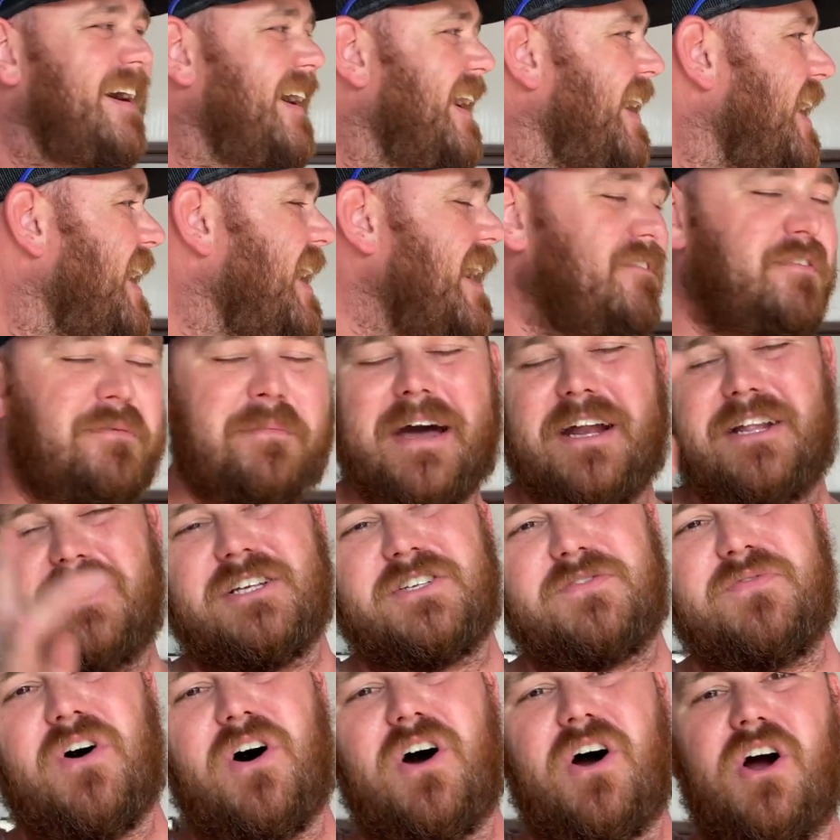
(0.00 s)
if you made it
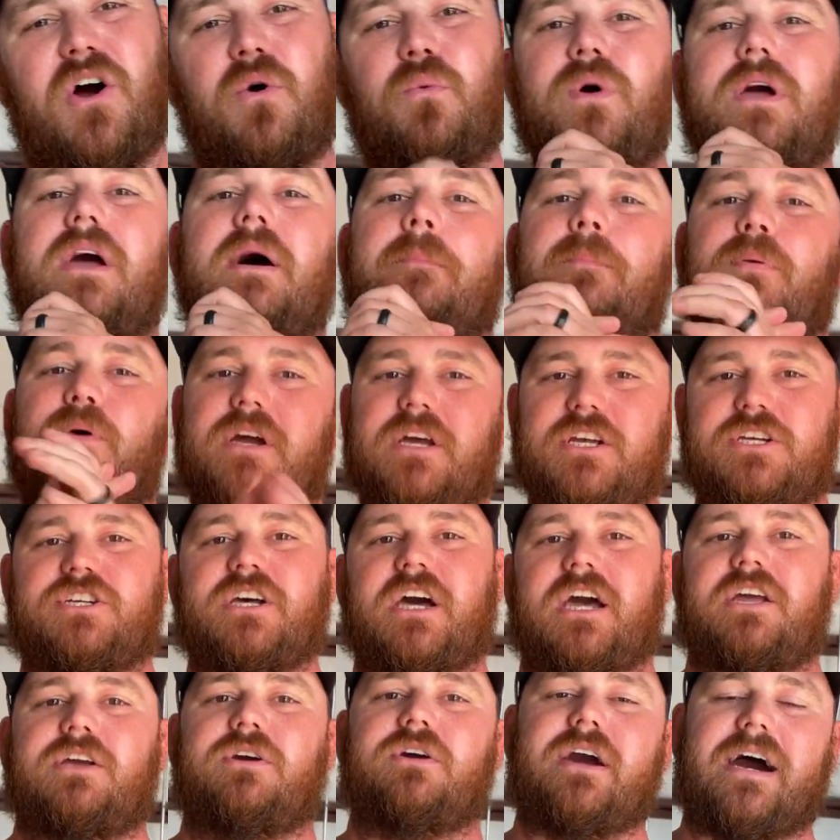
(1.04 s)
this far, we
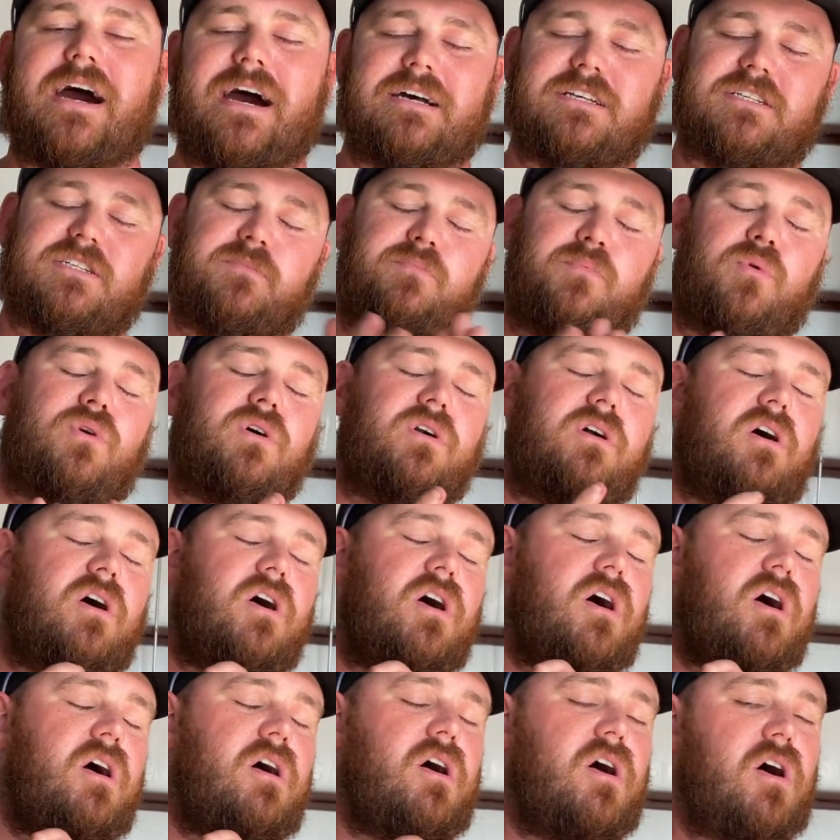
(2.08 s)
appreciate you guys' support
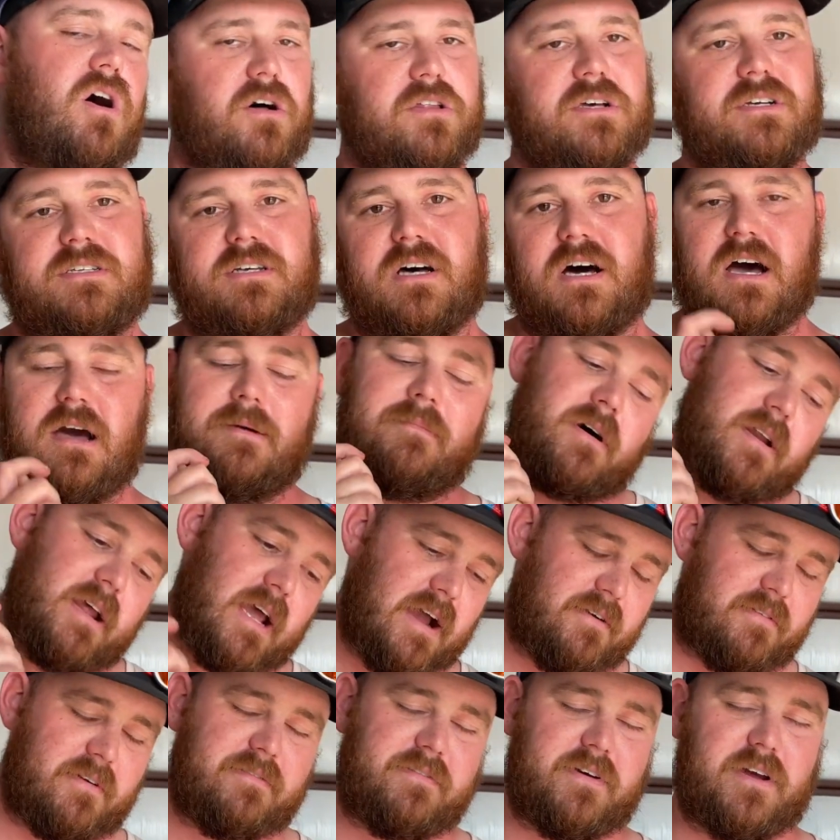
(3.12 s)
all the time on
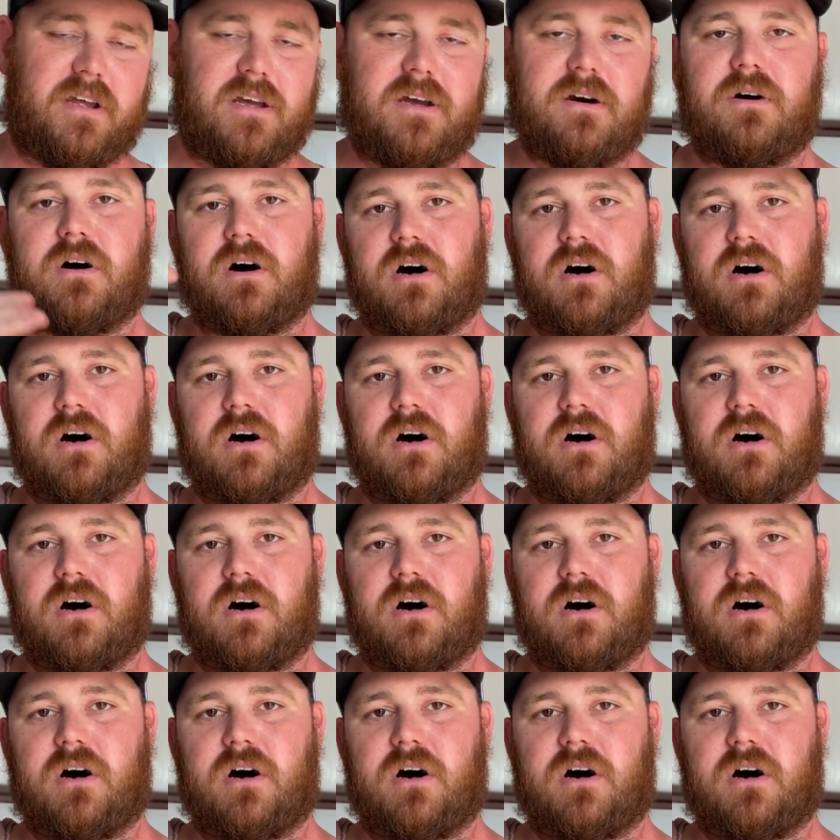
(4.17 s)
every video.